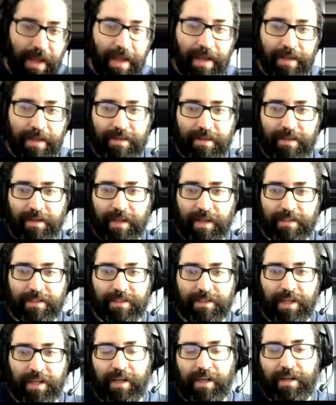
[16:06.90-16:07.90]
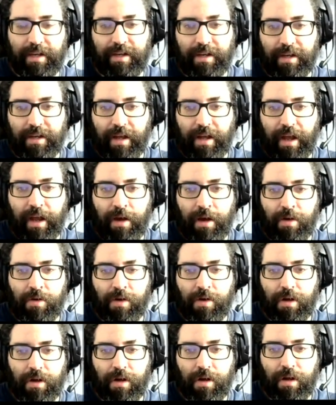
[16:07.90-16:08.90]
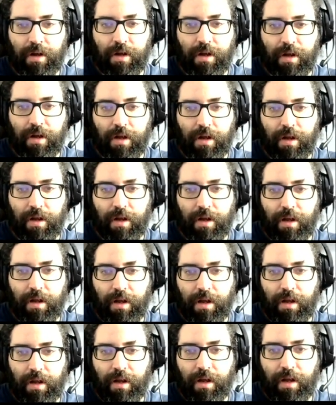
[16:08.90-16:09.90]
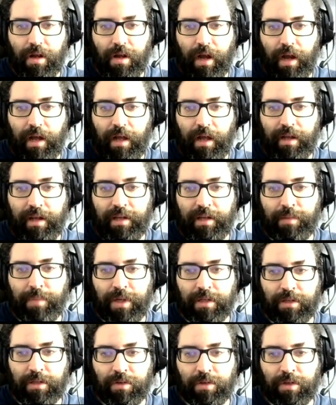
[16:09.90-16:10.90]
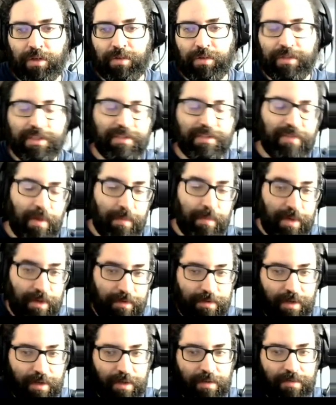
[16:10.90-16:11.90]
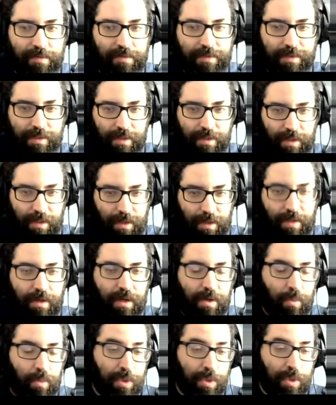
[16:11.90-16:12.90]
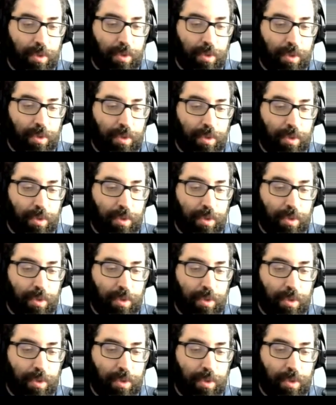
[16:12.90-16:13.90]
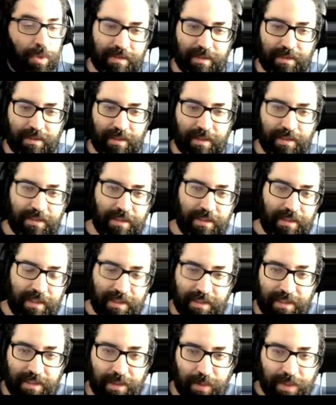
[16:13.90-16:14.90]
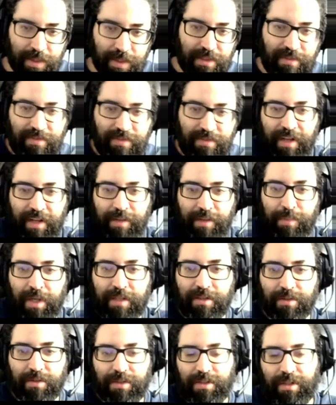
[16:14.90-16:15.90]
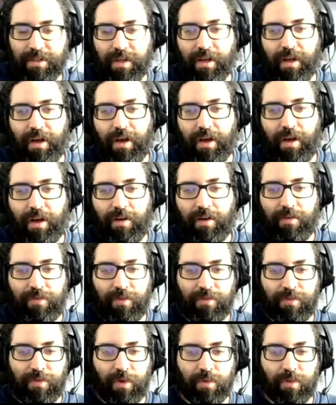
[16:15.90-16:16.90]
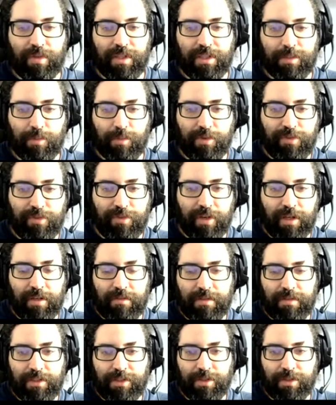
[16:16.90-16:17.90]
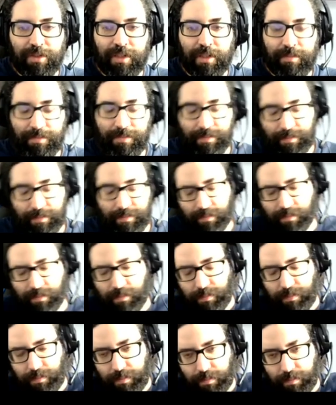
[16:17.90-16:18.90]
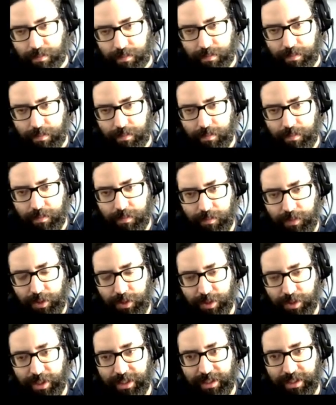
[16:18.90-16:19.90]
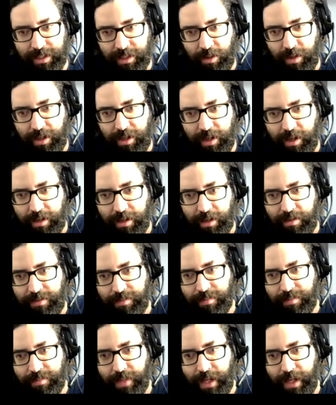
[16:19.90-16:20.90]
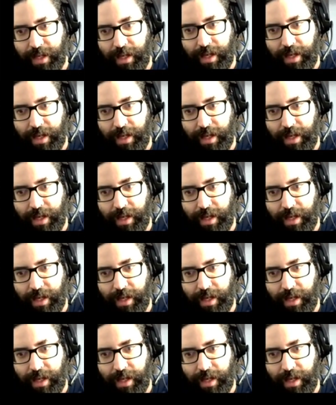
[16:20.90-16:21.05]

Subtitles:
And let's take L, a line bundle on this family of curves, which we can think as essentially a sequence of line bundles from the smooth curves to the singular curve.